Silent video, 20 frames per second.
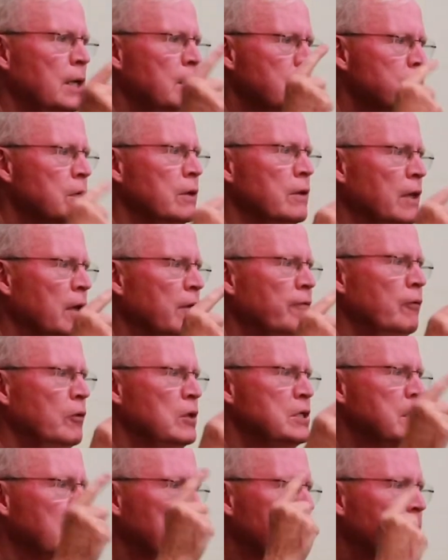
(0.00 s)
So therefore
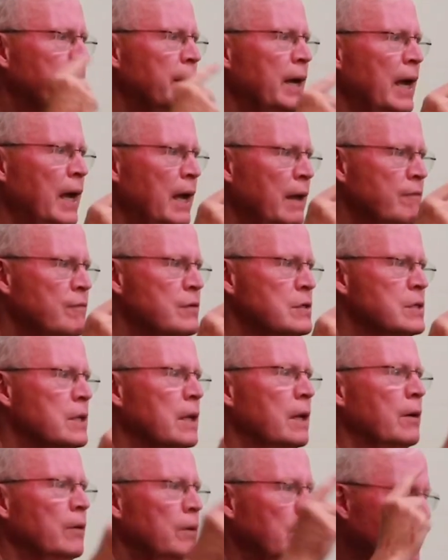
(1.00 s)
he's going to behave as
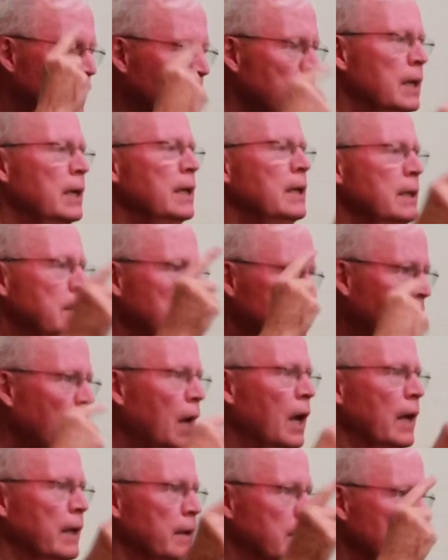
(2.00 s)
though he
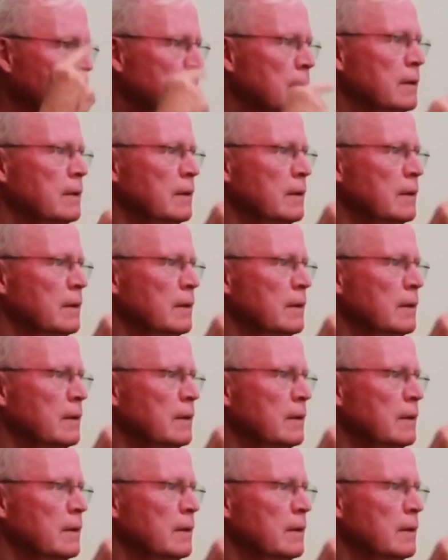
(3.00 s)
died.